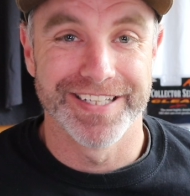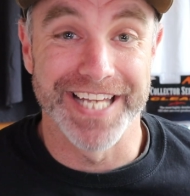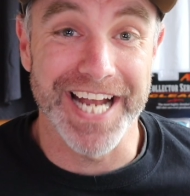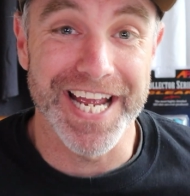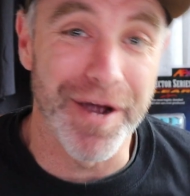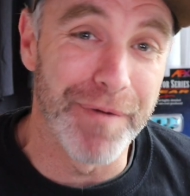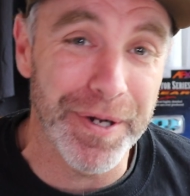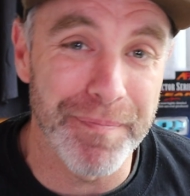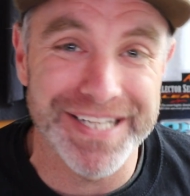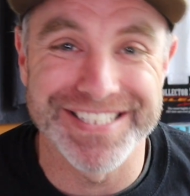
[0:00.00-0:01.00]
G'day and
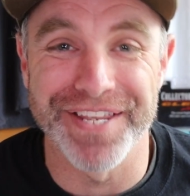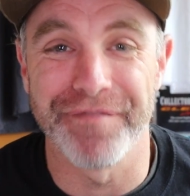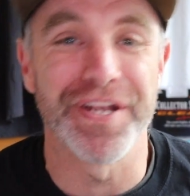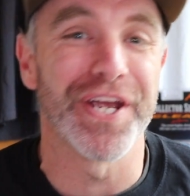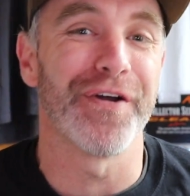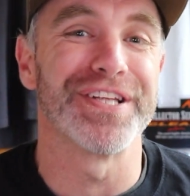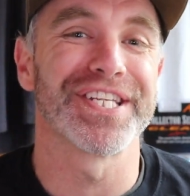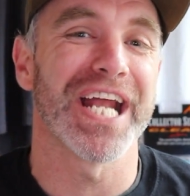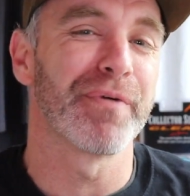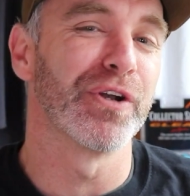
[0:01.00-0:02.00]
welcome back to another video, and
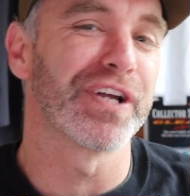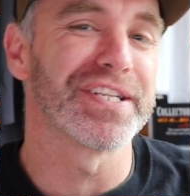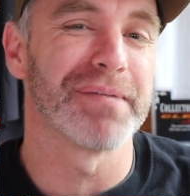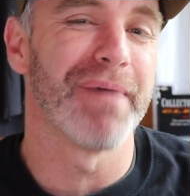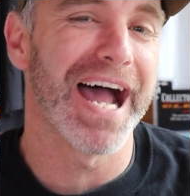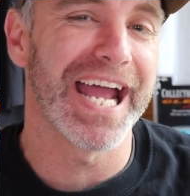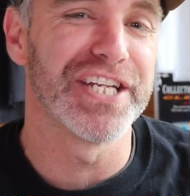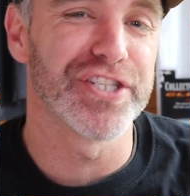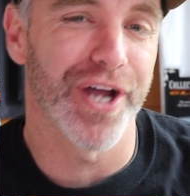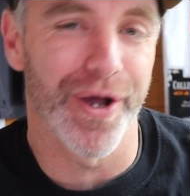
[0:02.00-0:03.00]
today we'll look at some
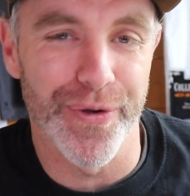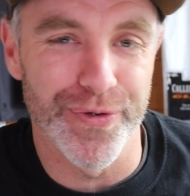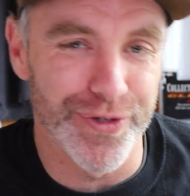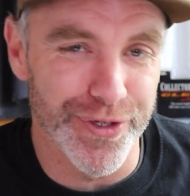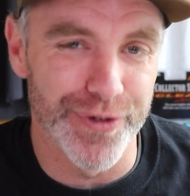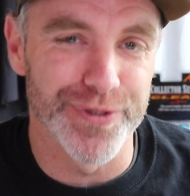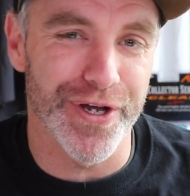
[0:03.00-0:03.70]
HO news.